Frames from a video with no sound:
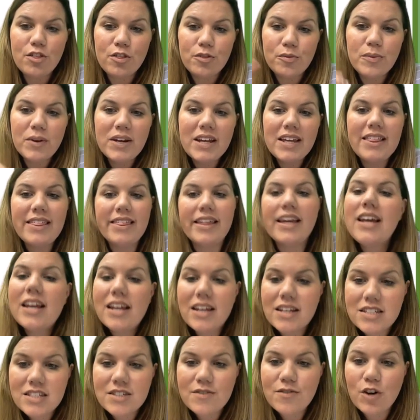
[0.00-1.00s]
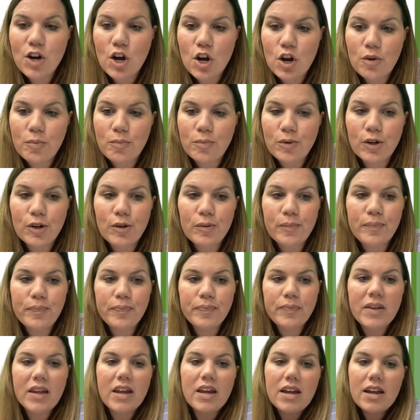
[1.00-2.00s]
3 things for homeroom.
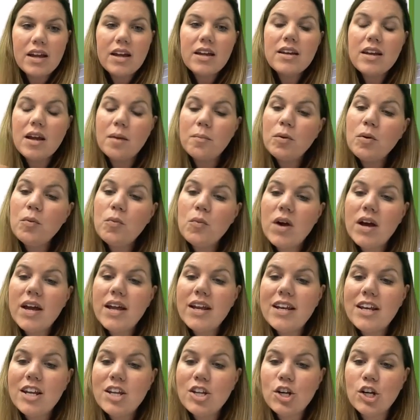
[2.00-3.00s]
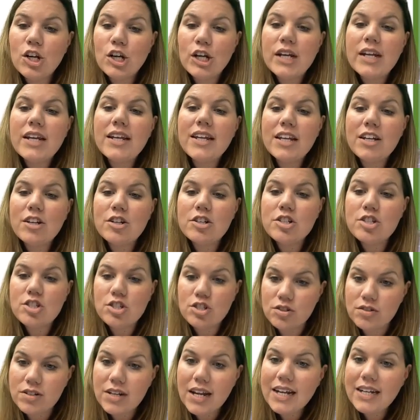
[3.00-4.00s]
Number 1, you're going to need your
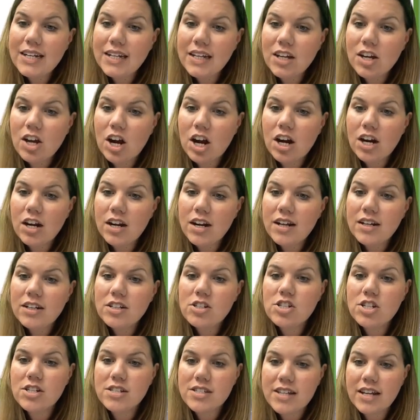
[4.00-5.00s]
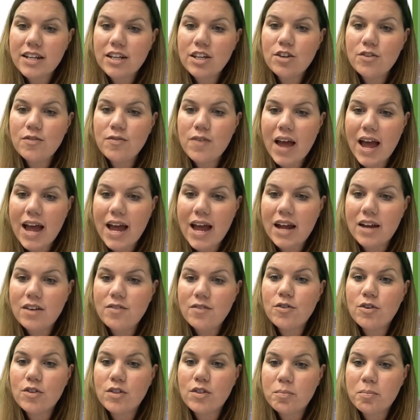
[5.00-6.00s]
student ID card, just like you've
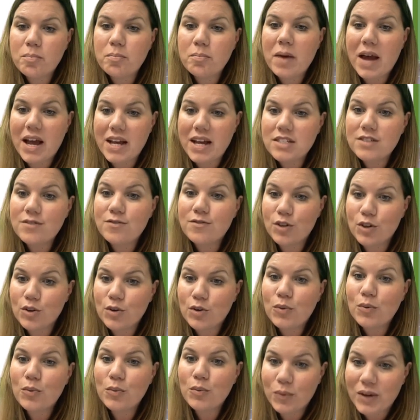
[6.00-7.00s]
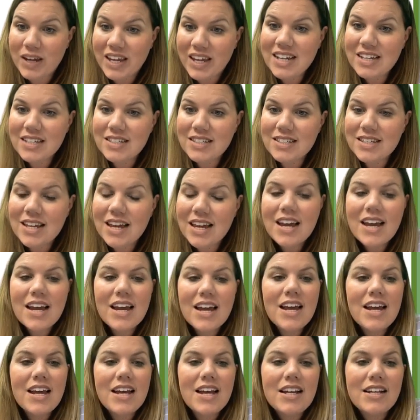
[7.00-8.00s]
had for the past few weeks,
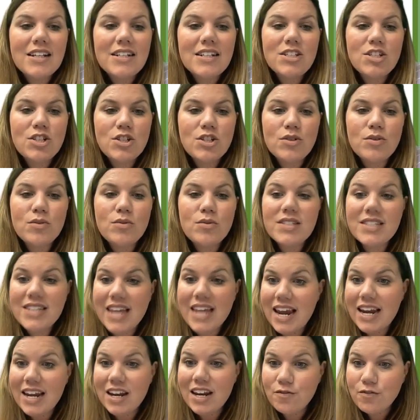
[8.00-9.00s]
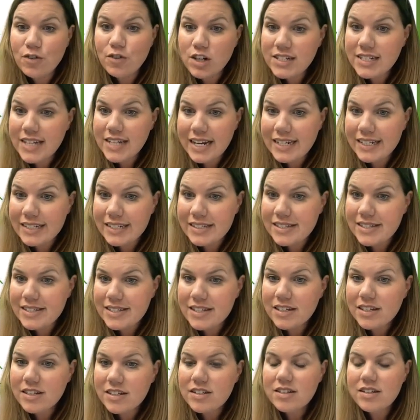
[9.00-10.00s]
to scan in for
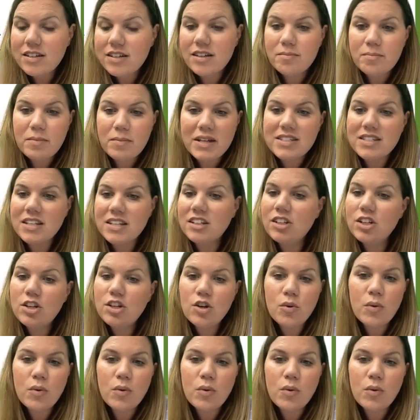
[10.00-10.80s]
attendance. Makes it a little